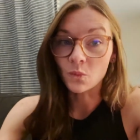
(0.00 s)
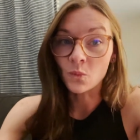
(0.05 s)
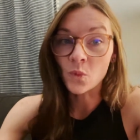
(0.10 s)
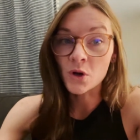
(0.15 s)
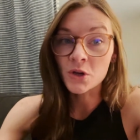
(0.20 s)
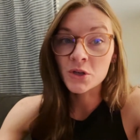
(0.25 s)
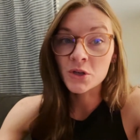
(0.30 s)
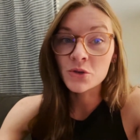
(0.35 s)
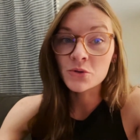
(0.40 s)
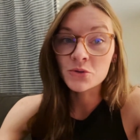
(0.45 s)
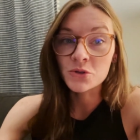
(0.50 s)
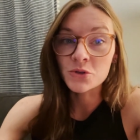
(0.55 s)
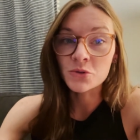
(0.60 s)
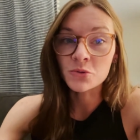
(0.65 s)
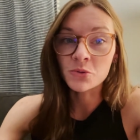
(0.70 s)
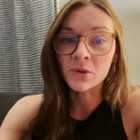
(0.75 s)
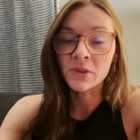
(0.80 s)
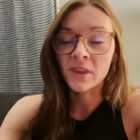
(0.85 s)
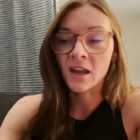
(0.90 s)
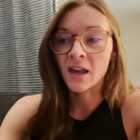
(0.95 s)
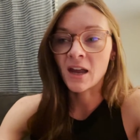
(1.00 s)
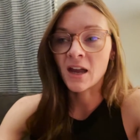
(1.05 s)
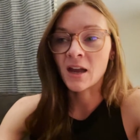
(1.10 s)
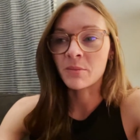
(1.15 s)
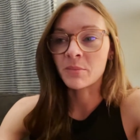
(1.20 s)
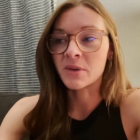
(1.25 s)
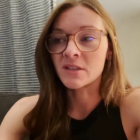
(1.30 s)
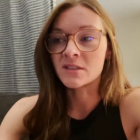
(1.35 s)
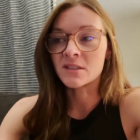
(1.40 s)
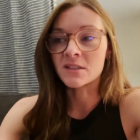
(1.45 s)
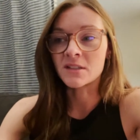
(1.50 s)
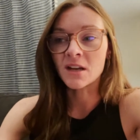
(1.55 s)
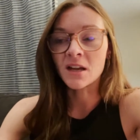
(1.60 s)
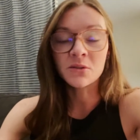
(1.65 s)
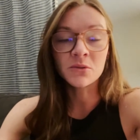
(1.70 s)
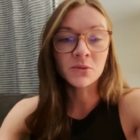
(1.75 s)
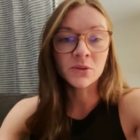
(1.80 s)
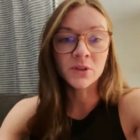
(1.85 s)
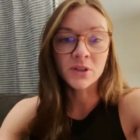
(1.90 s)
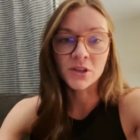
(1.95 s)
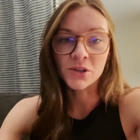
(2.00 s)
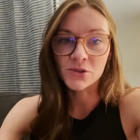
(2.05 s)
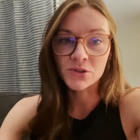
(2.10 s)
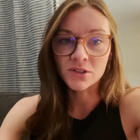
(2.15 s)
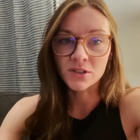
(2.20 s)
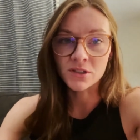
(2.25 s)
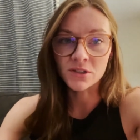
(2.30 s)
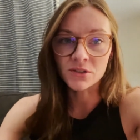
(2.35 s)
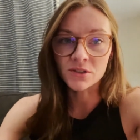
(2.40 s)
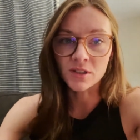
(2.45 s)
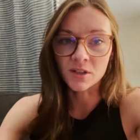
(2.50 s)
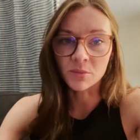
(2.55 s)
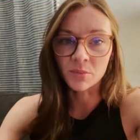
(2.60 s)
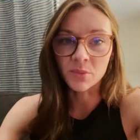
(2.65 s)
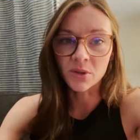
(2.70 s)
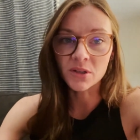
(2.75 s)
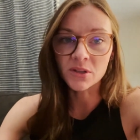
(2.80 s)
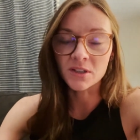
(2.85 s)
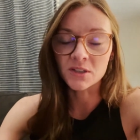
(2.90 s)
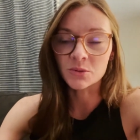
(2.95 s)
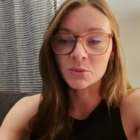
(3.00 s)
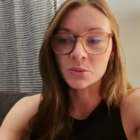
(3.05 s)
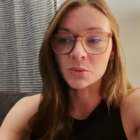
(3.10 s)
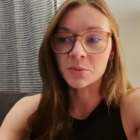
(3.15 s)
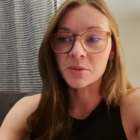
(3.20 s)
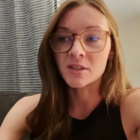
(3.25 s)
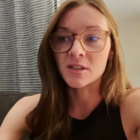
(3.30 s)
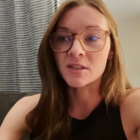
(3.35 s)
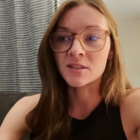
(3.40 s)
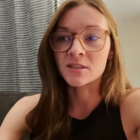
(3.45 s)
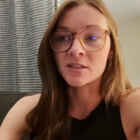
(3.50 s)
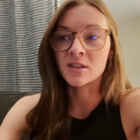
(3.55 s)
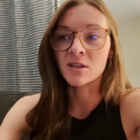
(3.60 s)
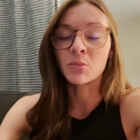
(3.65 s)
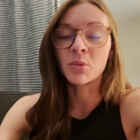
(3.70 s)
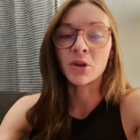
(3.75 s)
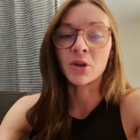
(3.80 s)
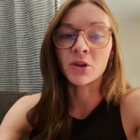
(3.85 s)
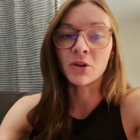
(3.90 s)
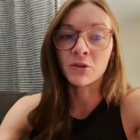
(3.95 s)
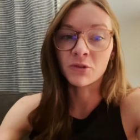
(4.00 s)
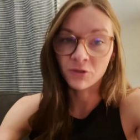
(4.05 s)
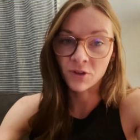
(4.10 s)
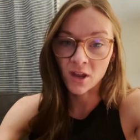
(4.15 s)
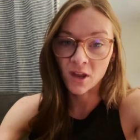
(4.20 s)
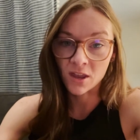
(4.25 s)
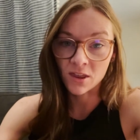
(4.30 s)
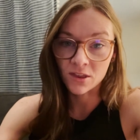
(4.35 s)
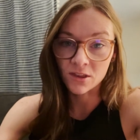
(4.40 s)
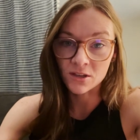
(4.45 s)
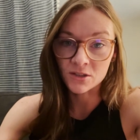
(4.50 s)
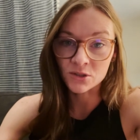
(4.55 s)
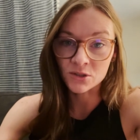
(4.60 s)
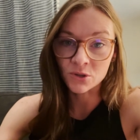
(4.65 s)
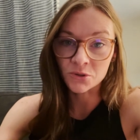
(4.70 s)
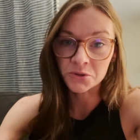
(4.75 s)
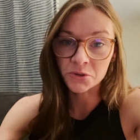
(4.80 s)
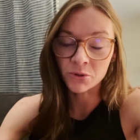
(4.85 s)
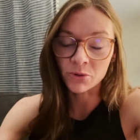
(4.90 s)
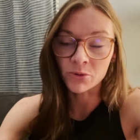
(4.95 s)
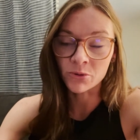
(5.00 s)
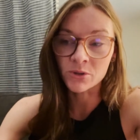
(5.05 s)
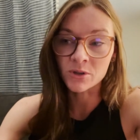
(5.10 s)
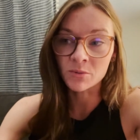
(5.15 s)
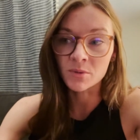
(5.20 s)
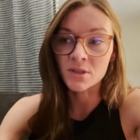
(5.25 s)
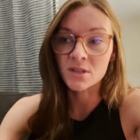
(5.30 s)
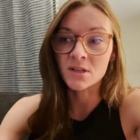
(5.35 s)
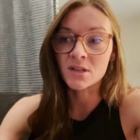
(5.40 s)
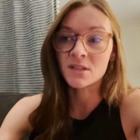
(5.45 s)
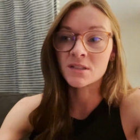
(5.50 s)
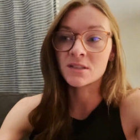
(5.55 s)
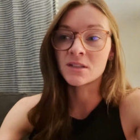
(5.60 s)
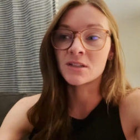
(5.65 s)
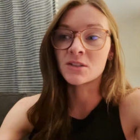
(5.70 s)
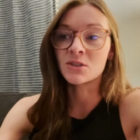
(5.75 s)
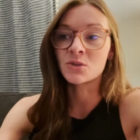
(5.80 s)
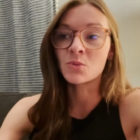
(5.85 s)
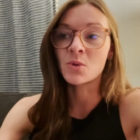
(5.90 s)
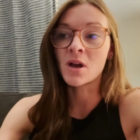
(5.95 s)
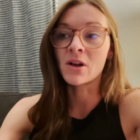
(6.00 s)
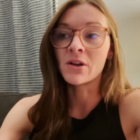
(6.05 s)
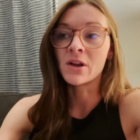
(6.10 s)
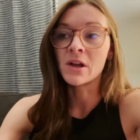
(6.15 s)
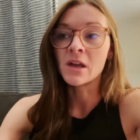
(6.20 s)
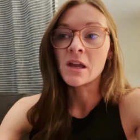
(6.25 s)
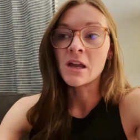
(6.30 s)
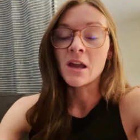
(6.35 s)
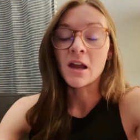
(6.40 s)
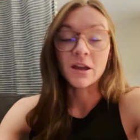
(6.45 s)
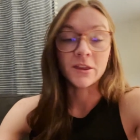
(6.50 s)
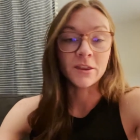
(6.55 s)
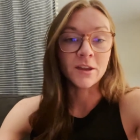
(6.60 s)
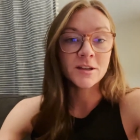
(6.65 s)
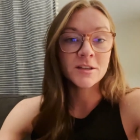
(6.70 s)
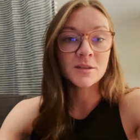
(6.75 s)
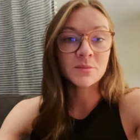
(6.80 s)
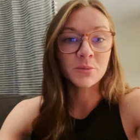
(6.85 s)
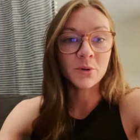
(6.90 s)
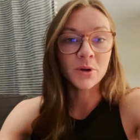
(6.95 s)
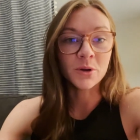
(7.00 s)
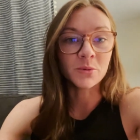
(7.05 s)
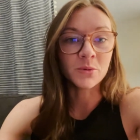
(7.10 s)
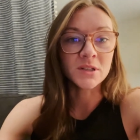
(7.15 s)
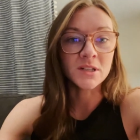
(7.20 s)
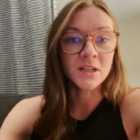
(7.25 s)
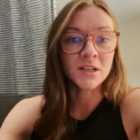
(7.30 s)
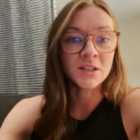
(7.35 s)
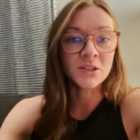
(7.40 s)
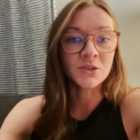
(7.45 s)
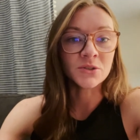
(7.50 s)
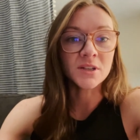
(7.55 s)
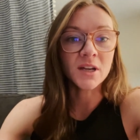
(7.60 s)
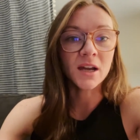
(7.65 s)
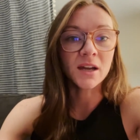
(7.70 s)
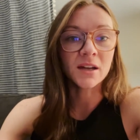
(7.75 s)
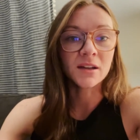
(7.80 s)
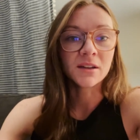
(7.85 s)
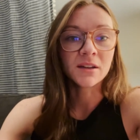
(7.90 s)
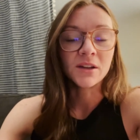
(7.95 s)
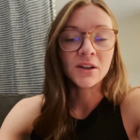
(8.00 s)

What do you do when that happens? And not only your skills and abilities will be tested, but your faith is also going to be tested as well. And that's the point where Daniel's at.